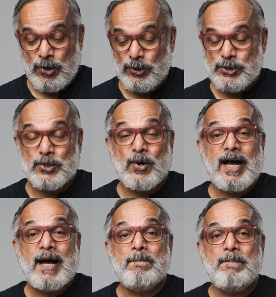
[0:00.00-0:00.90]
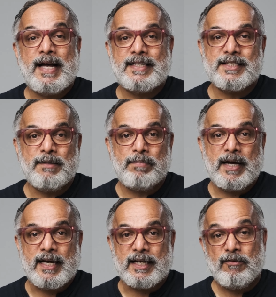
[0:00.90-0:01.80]
also a battery
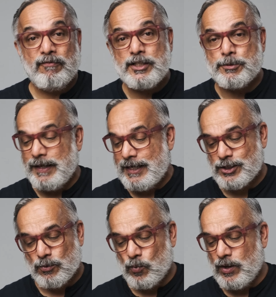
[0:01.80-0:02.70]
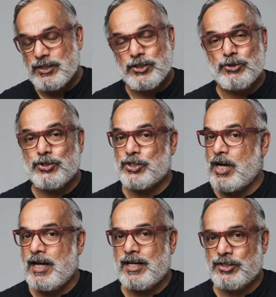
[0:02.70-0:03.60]
pack, which means once you
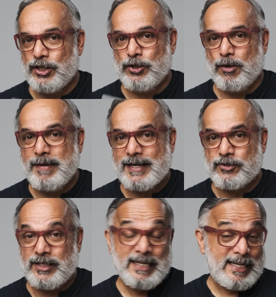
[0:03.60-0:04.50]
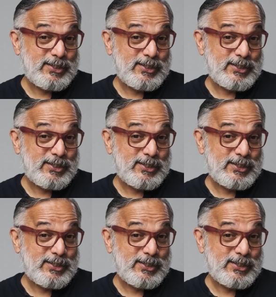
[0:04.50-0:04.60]
charge your battery,